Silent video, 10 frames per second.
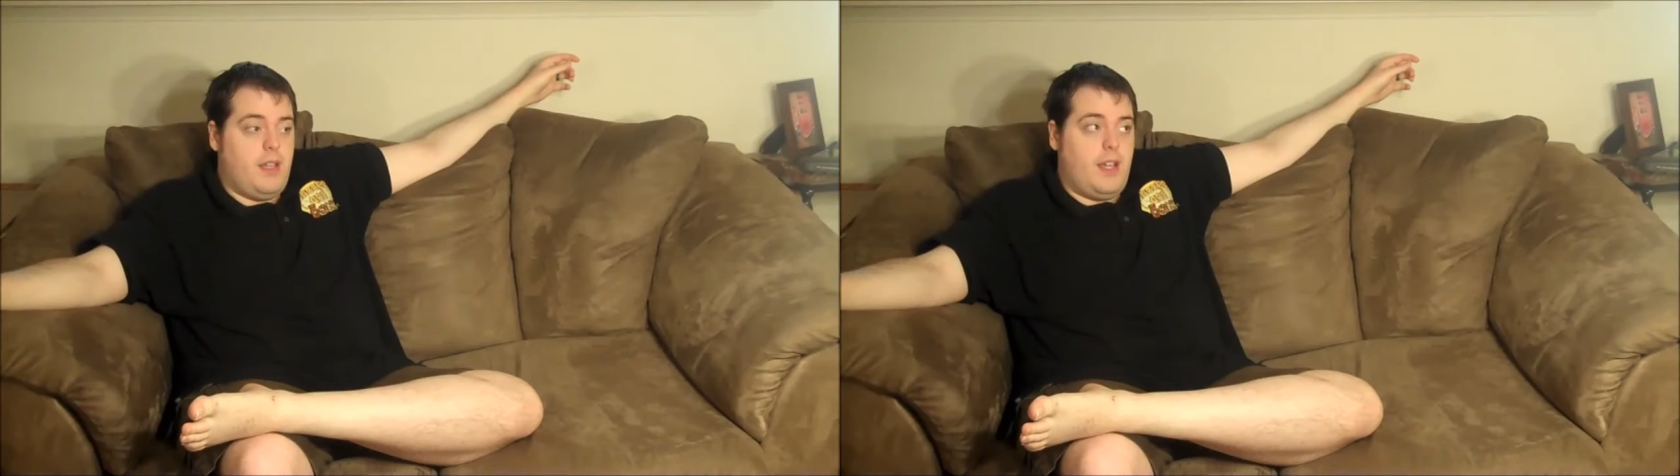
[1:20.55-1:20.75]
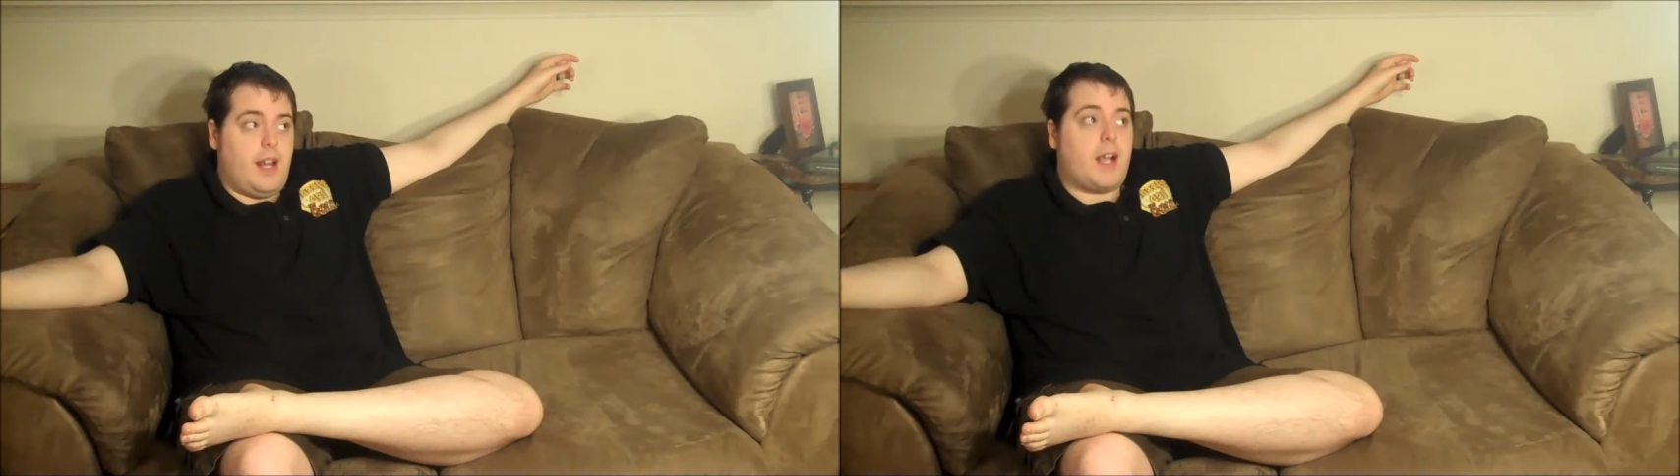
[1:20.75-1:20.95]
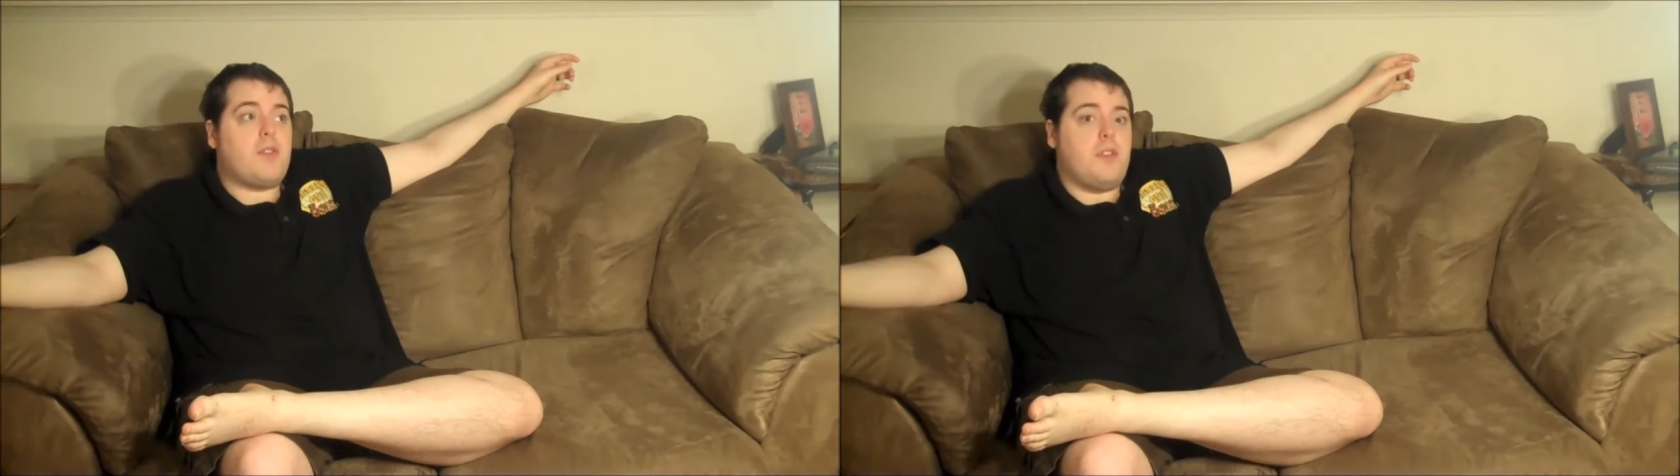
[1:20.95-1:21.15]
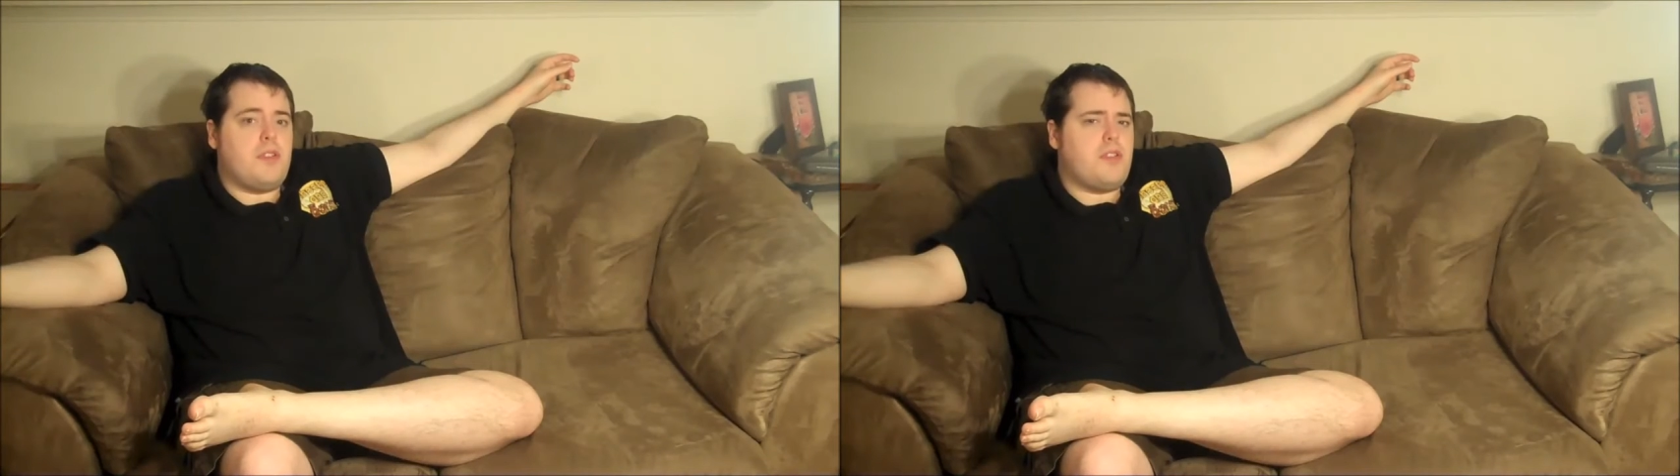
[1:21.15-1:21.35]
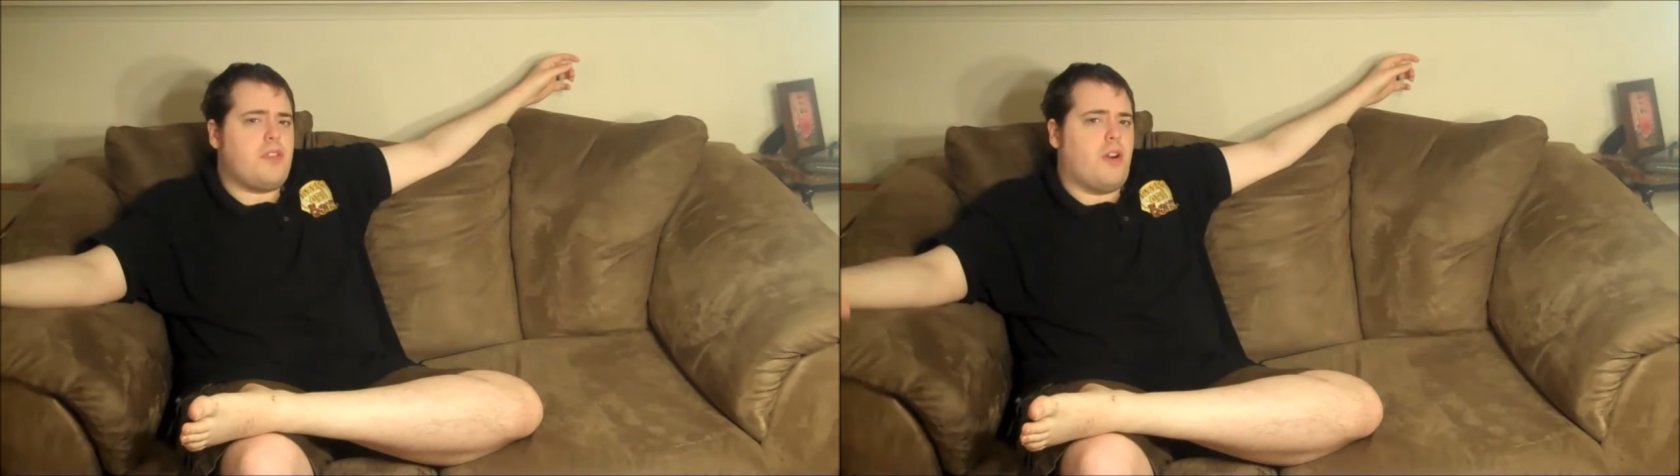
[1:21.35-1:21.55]
It actually
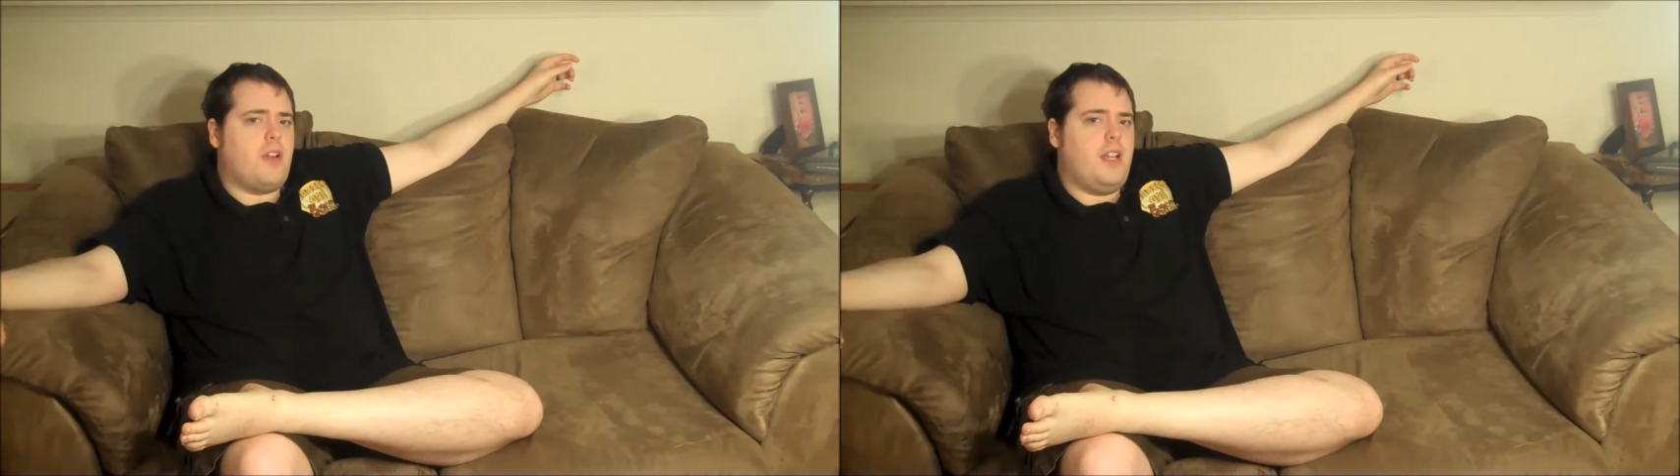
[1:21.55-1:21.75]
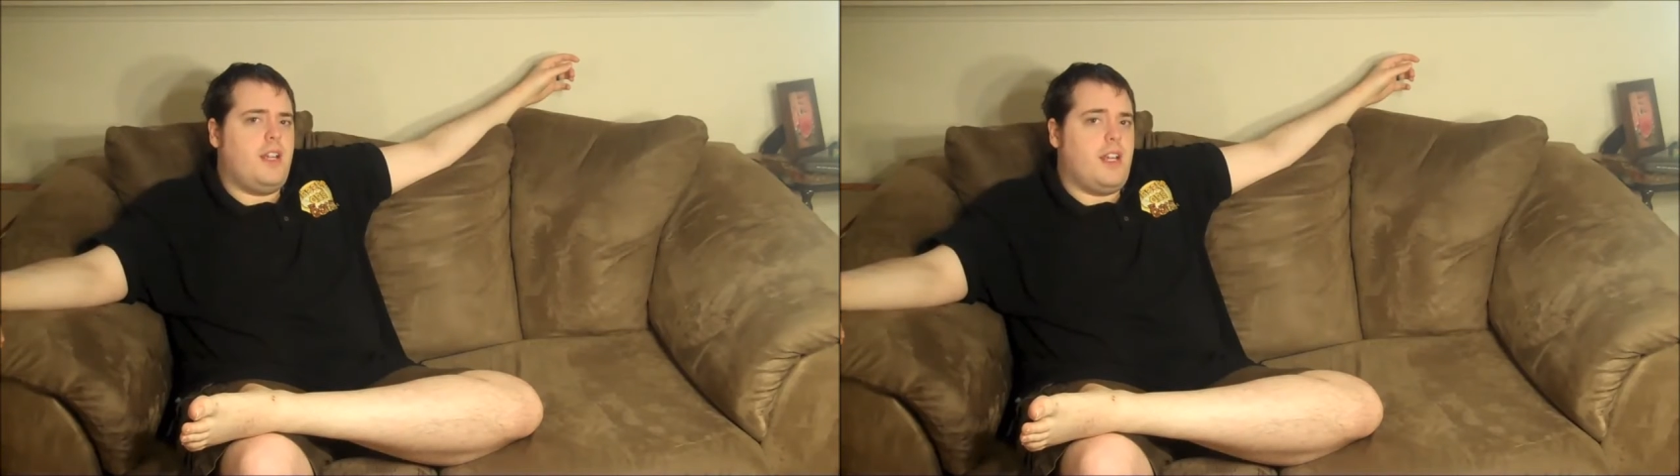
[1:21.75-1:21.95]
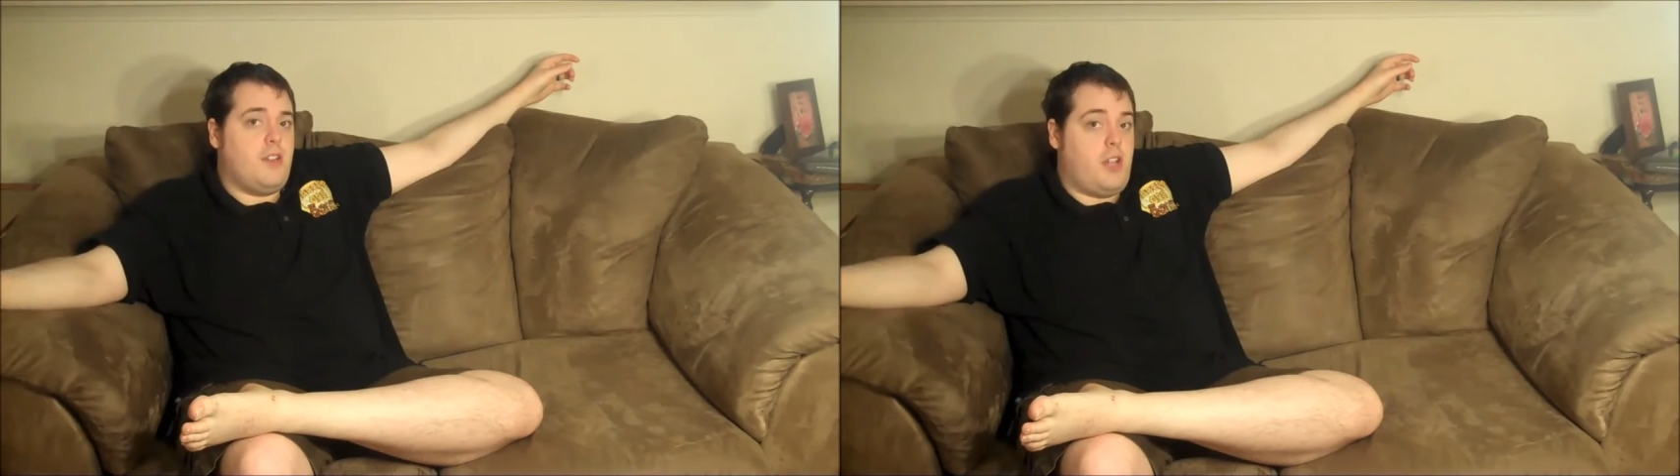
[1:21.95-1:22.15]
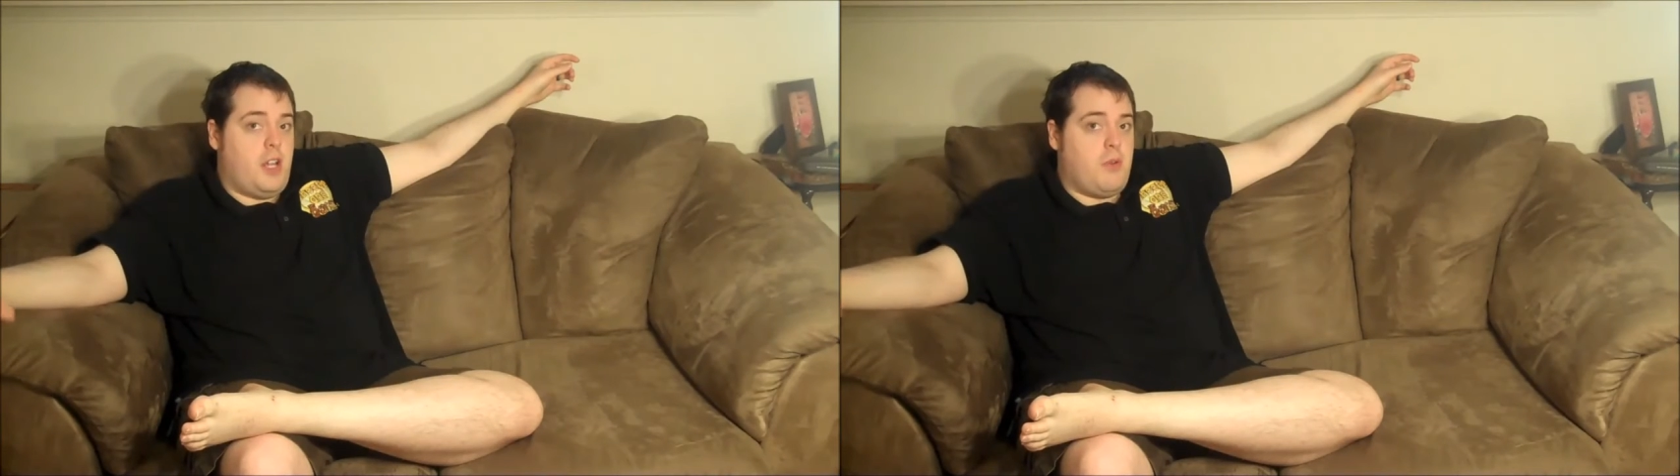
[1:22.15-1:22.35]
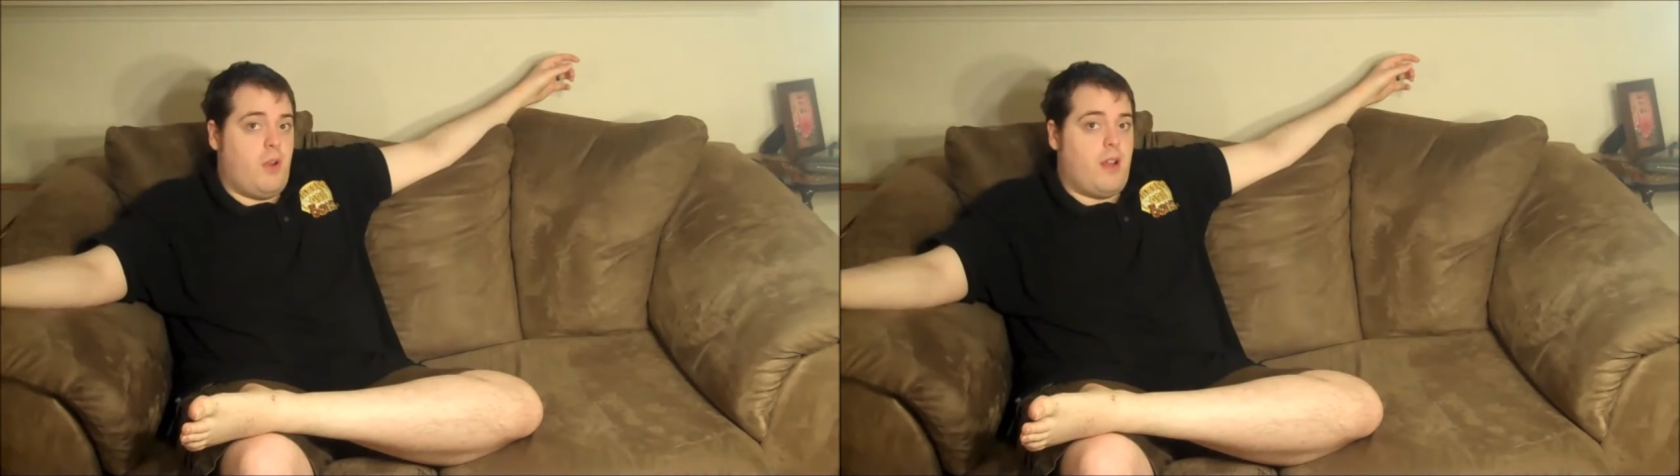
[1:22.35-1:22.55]
started in
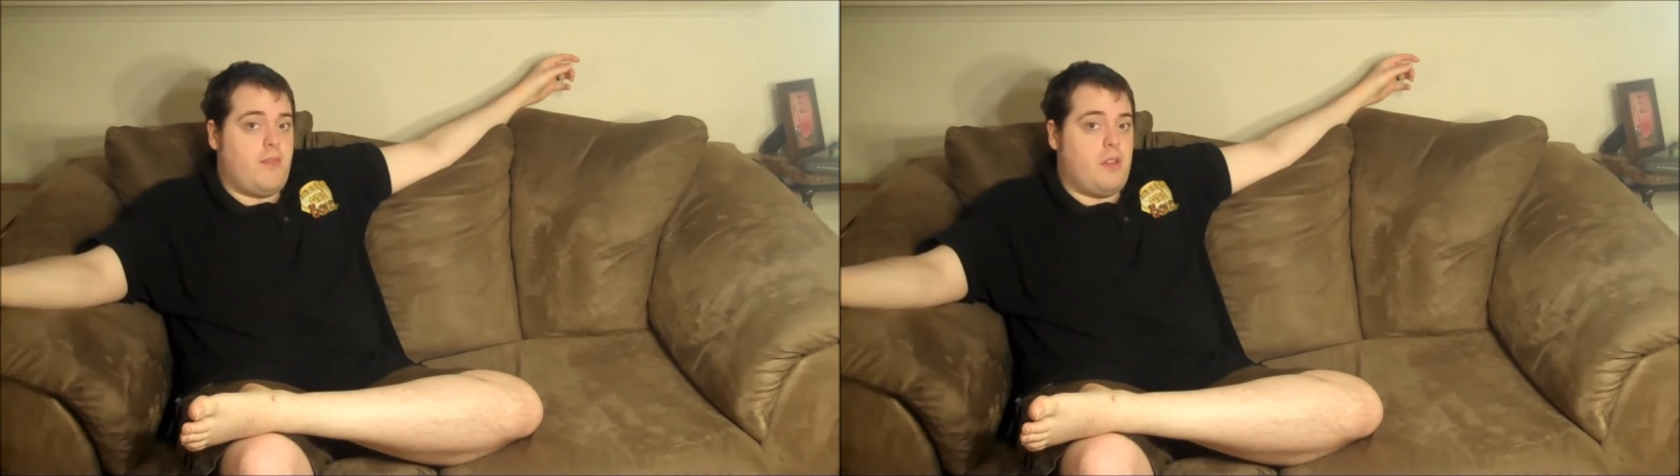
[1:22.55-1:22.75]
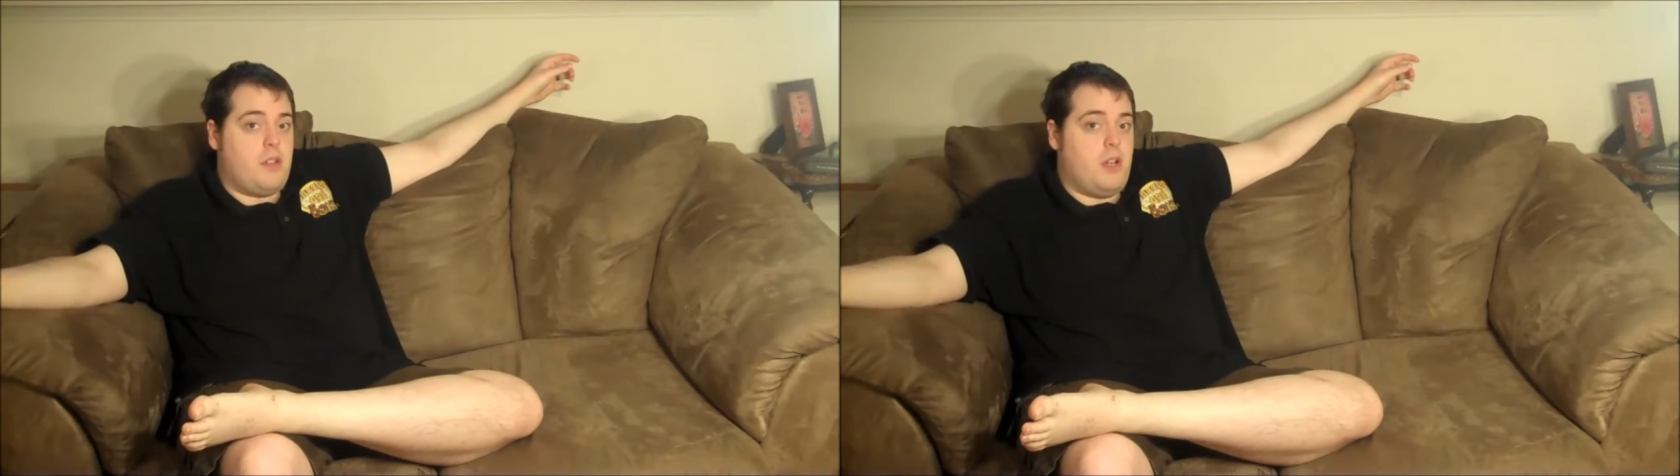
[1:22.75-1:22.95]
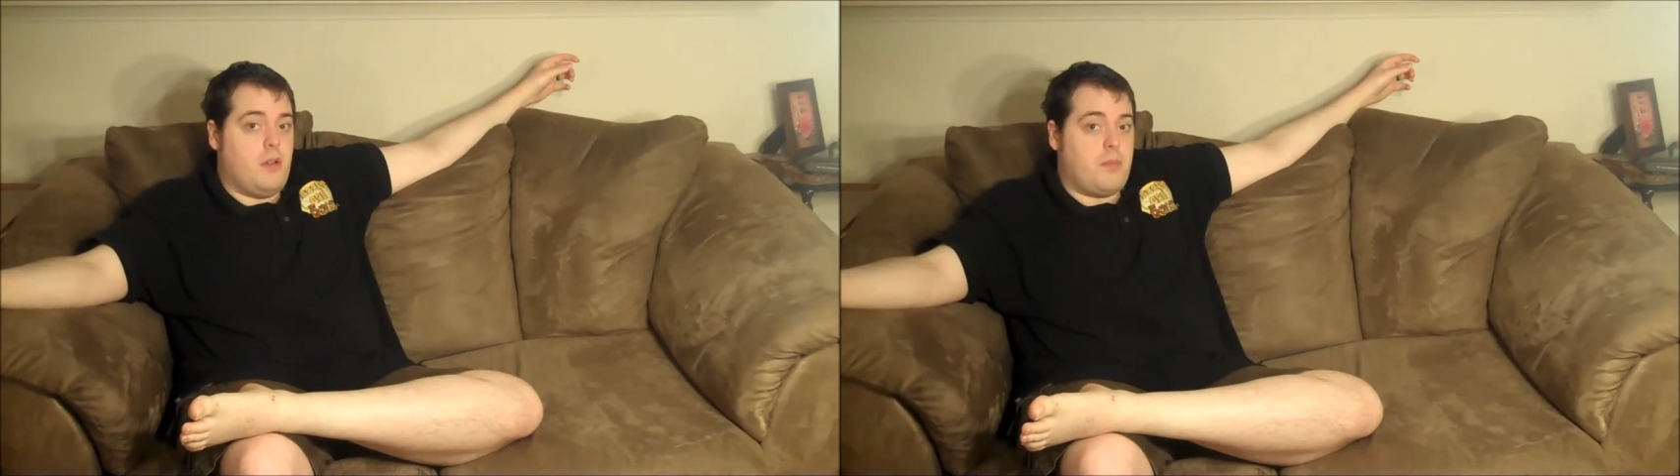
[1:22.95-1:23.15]
January of this year.